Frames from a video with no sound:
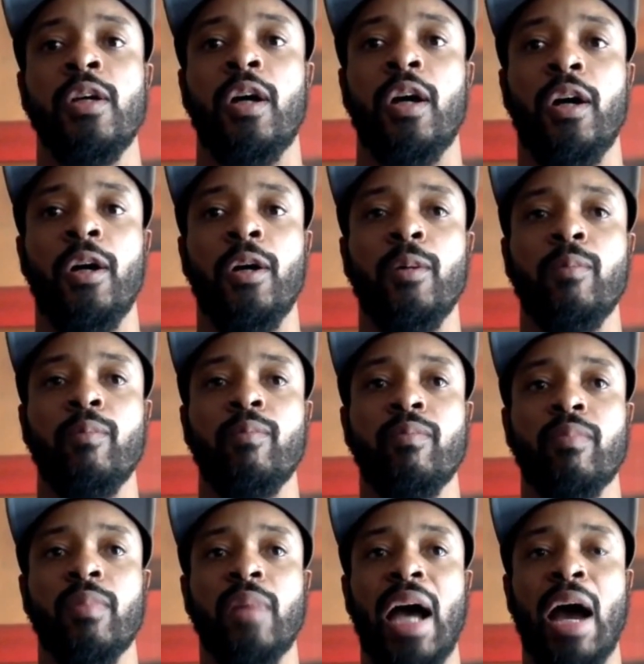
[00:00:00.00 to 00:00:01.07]

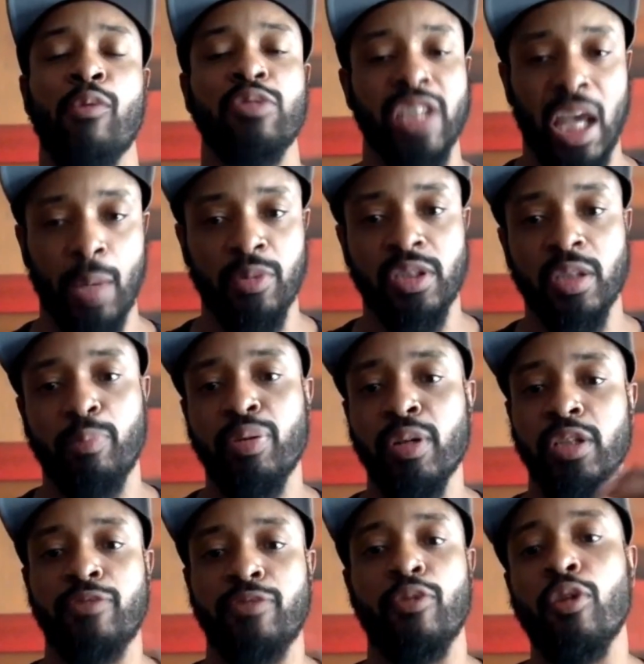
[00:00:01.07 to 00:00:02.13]
I was able to
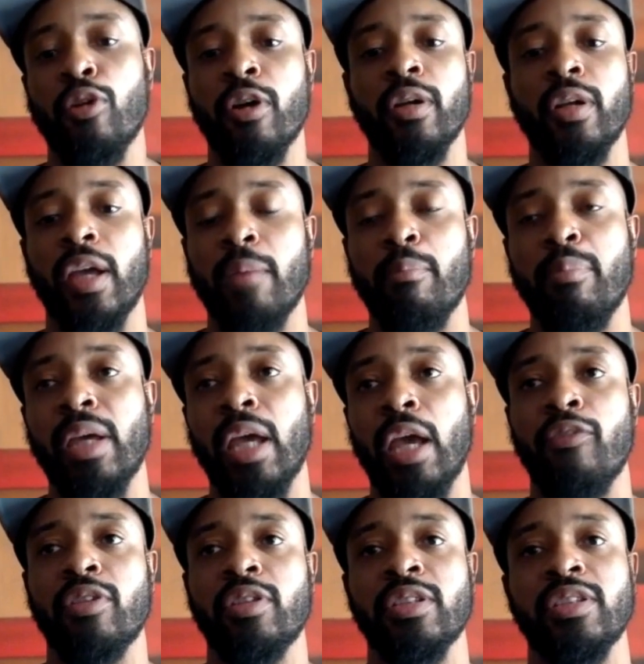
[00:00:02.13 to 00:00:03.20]
push forward and be
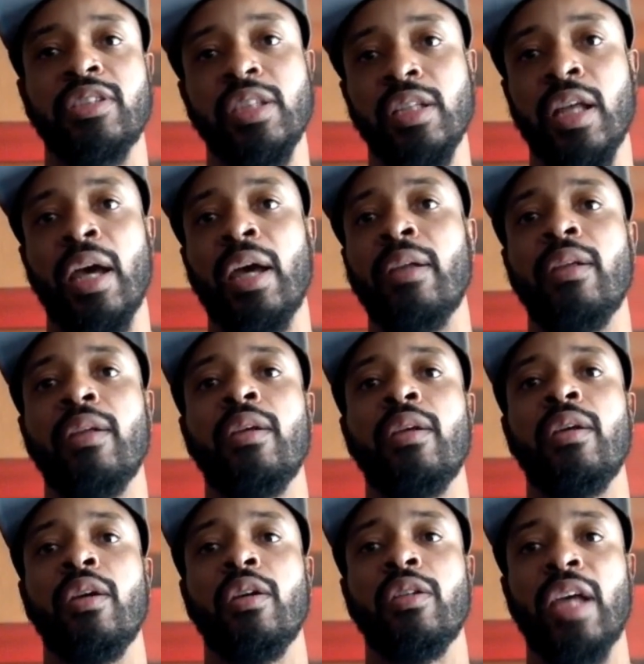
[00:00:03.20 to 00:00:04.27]
able to see that
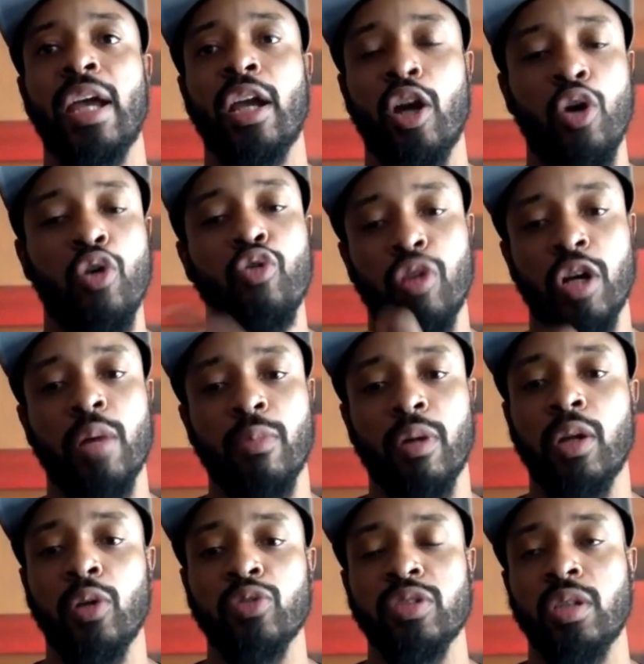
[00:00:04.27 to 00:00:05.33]
goal come
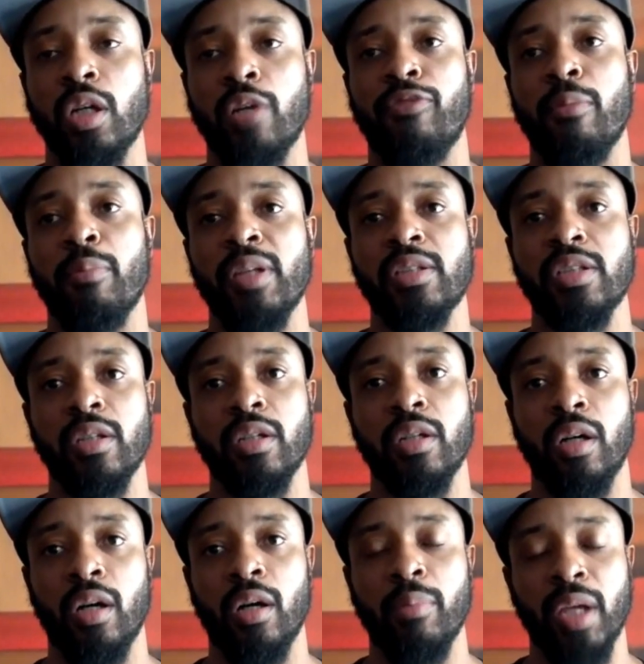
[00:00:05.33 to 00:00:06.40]
close enough for me to
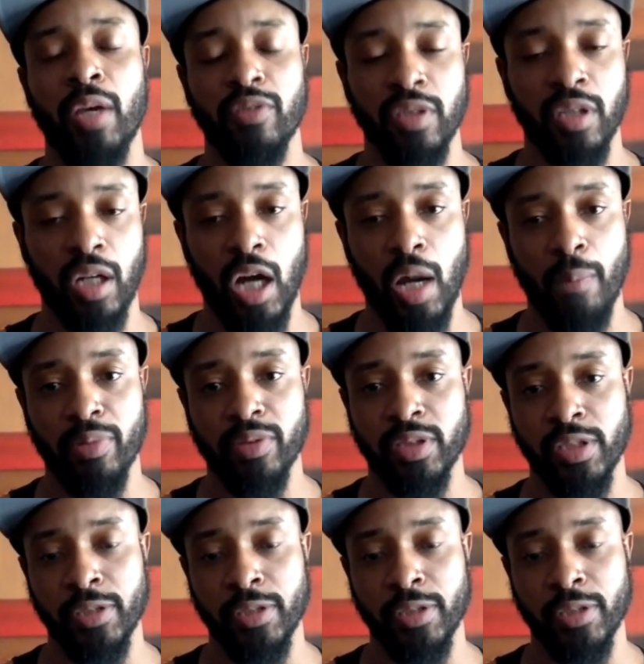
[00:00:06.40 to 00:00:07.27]
be able to accomplish